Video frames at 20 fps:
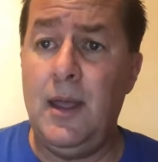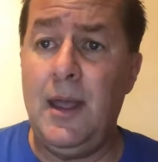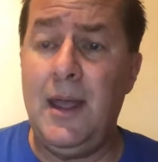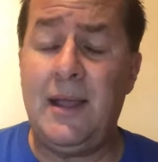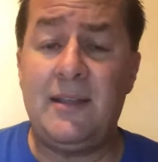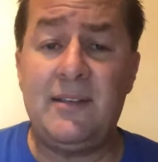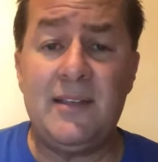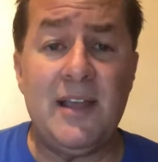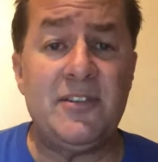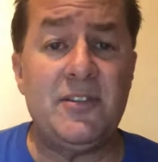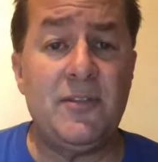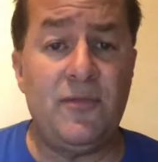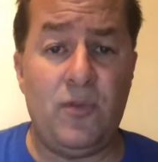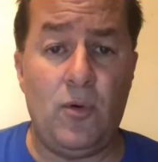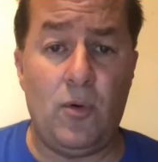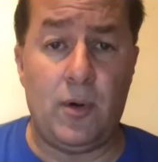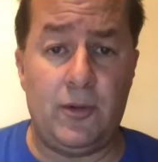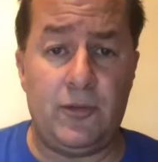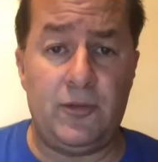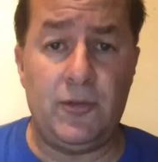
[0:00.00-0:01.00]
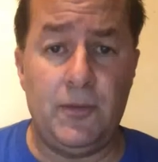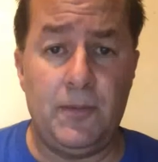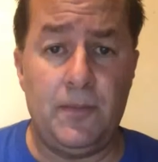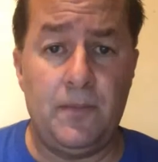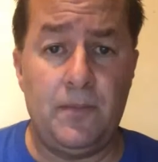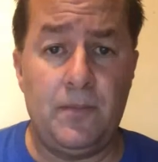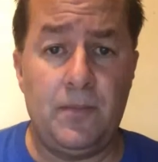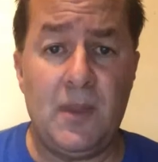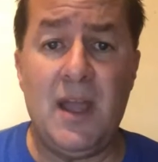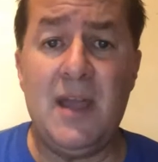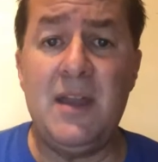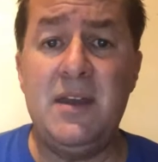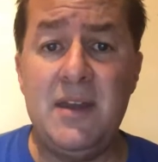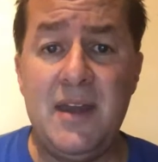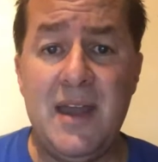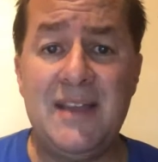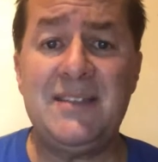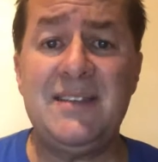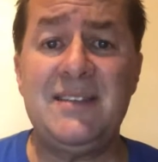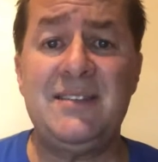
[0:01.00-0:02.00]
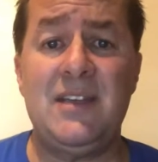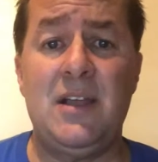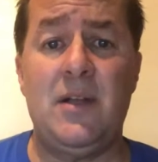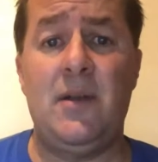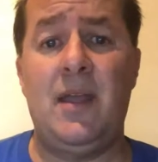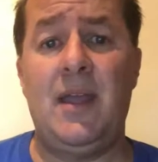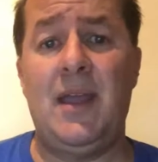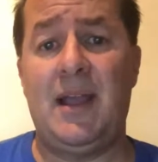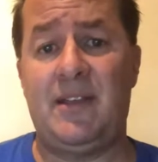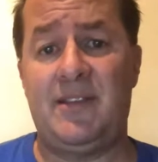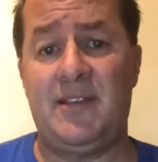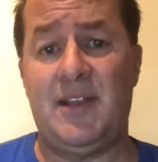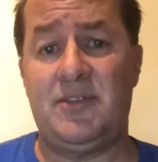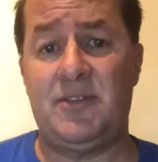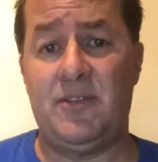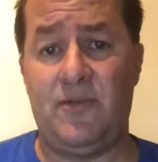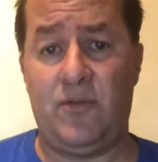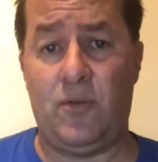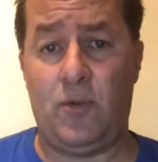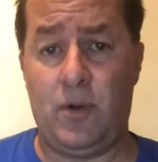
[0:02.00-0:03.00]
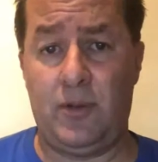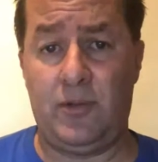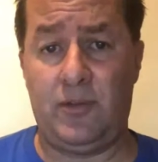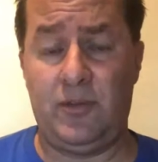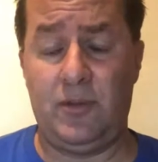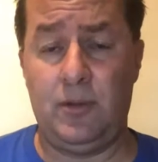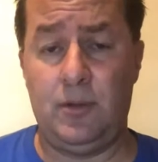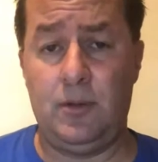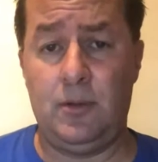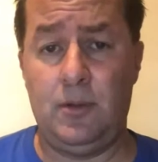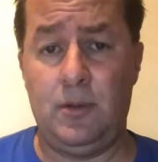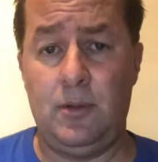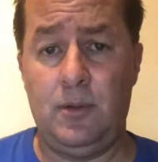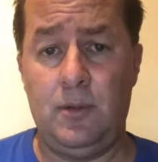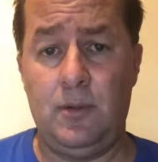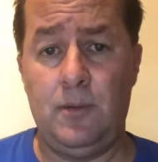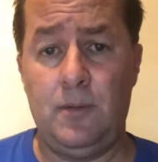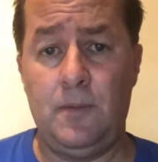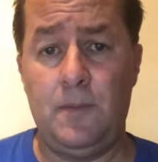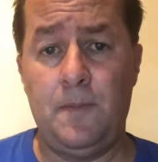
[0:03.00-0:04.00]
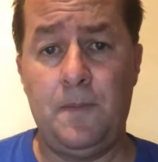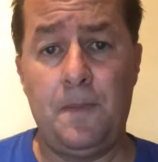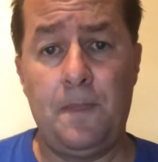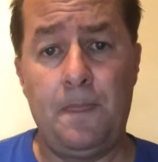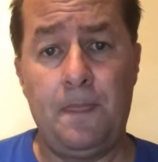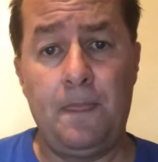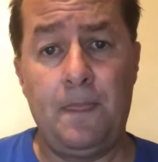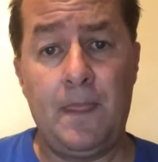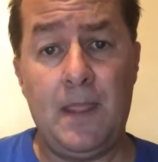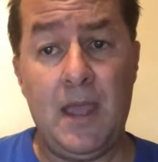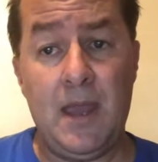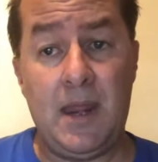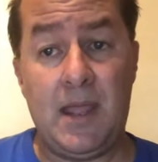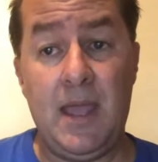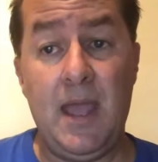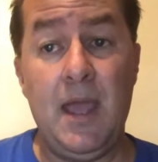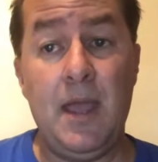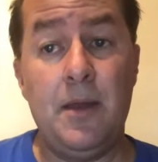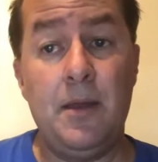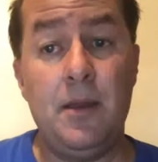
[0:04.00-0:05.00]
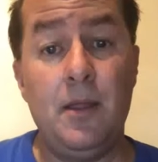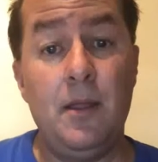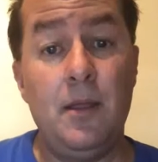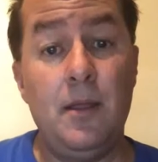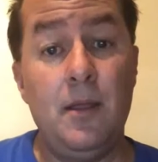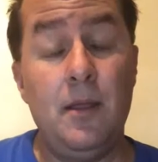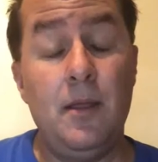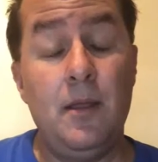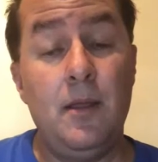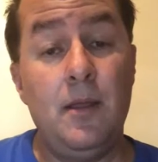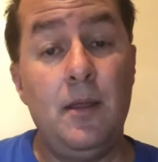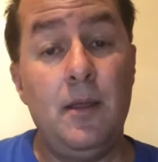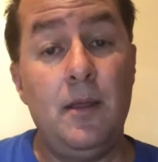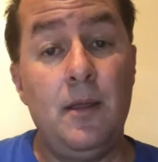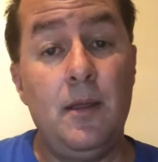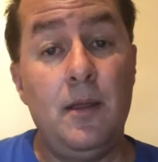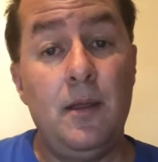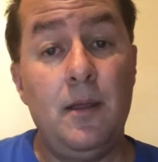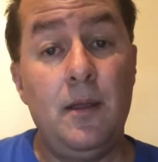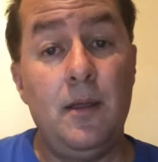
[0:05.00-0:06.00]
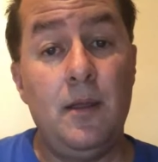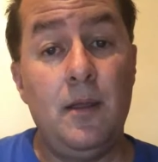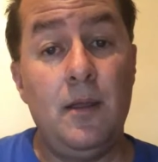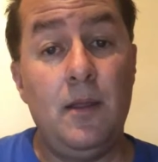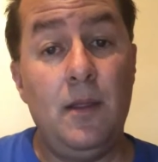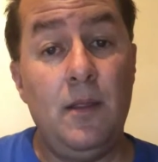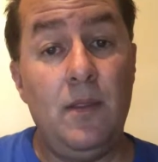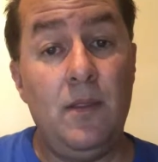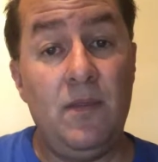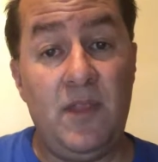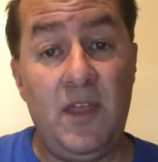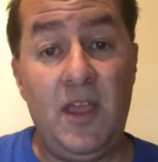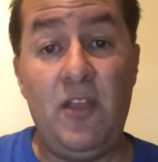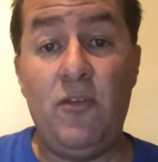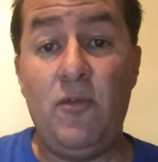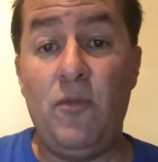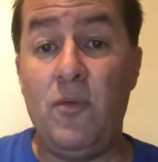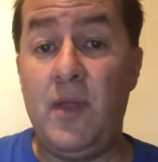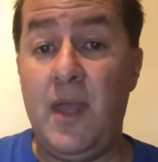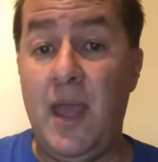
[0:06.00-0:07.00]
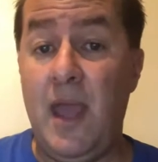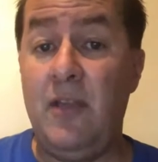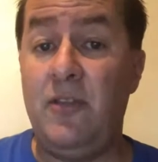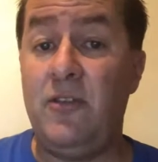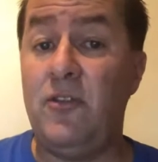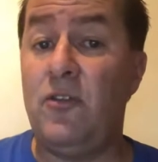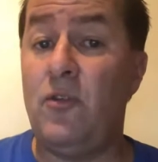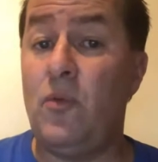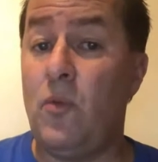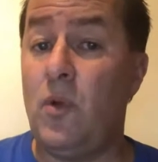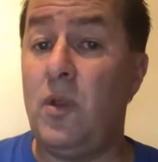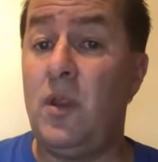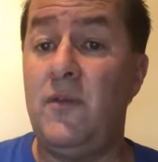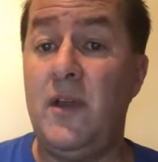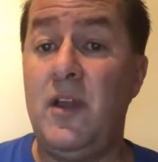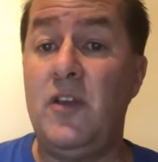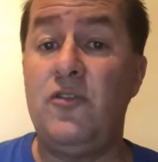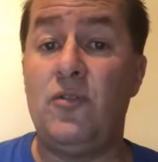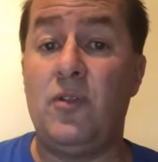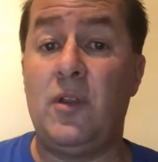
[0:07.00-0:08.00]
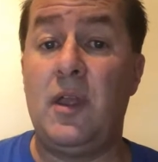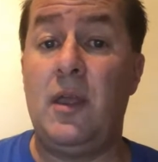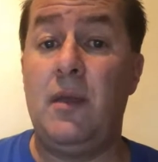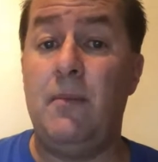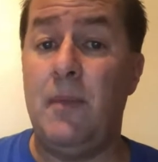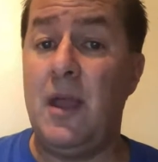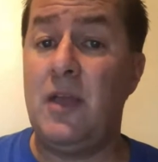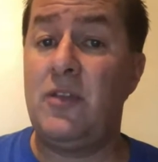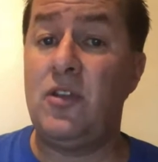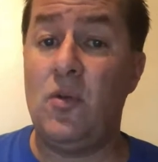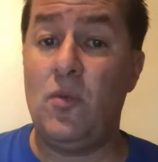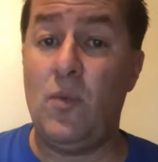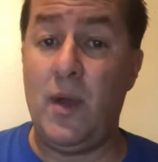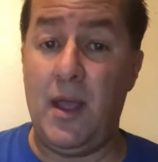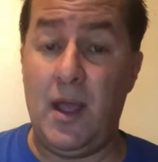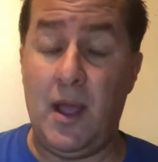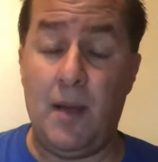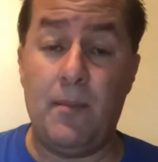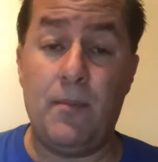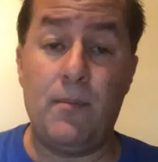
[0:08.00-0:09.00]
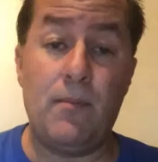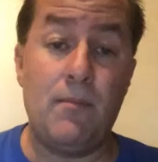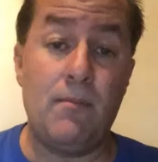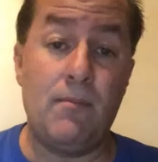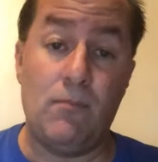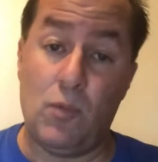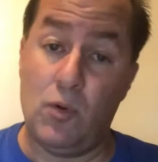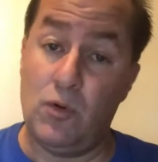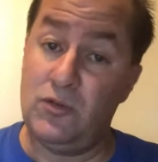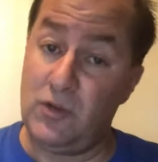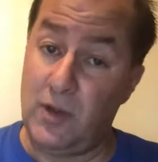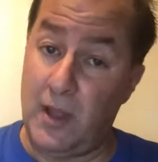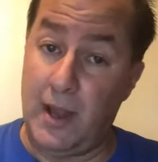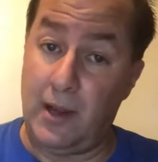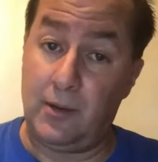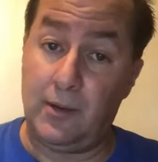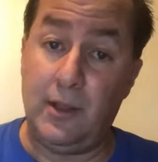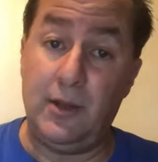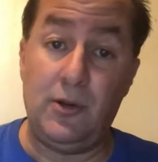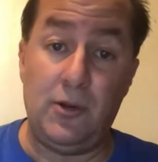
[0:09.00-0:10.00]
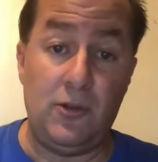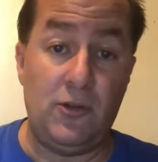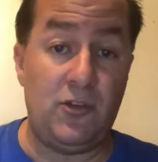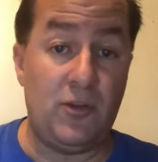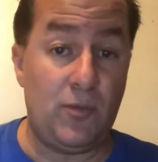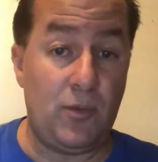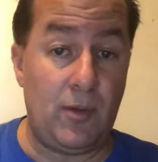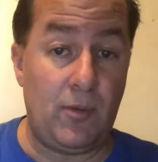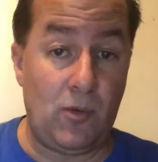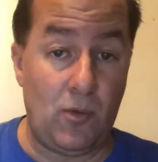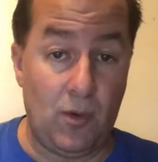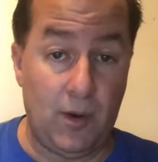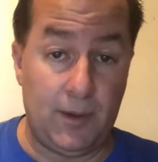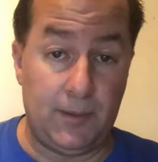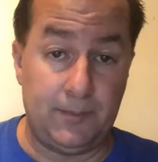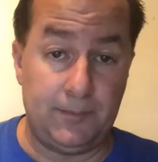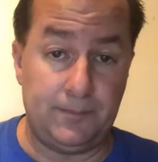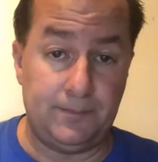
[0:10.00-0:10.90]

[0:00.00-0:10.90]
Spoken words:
Excessive force, unnecessary excessive force. And again, these cases will eventually make their way up, most likely, to the Supreme Court.